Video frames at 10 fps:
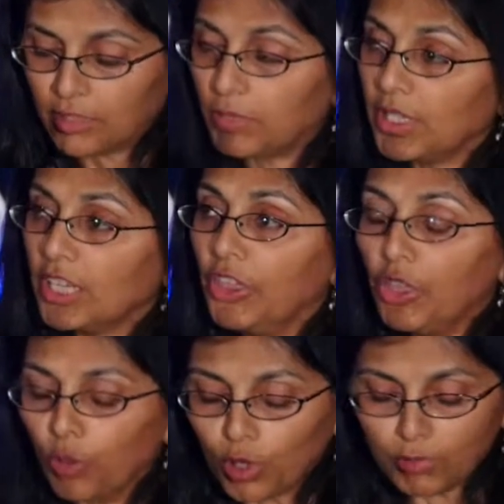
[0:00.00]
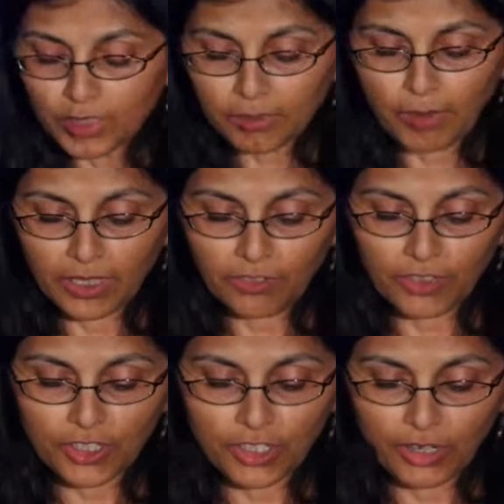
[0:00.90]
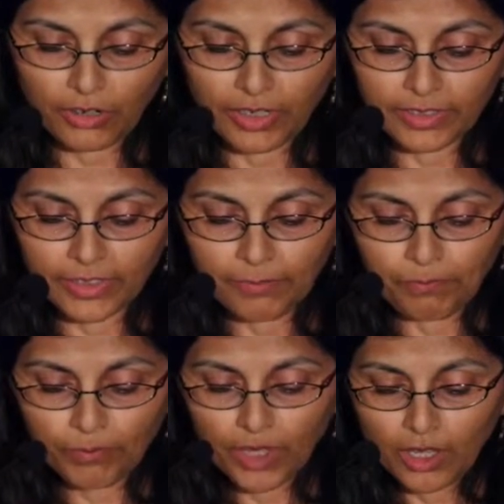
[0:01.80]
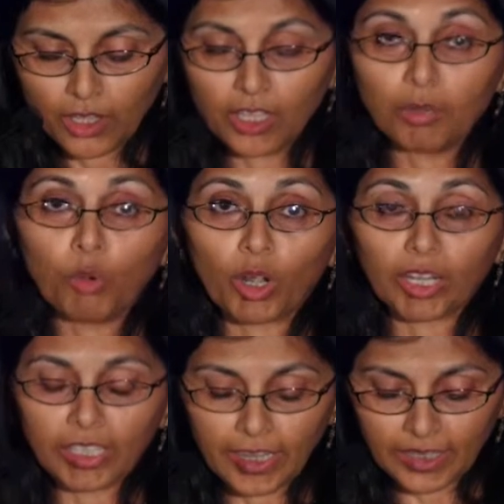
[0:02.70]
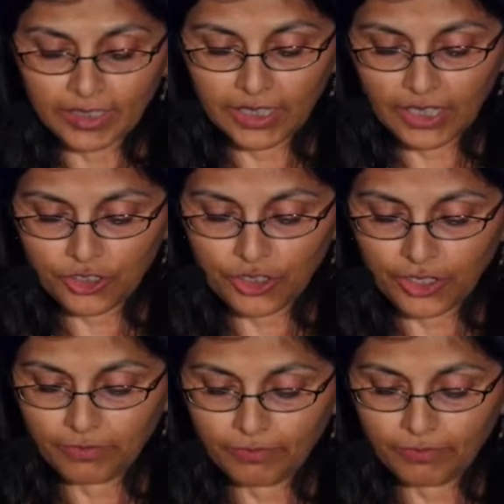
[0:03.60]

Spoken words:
to be enormous beneficiaries in a more connected Asia,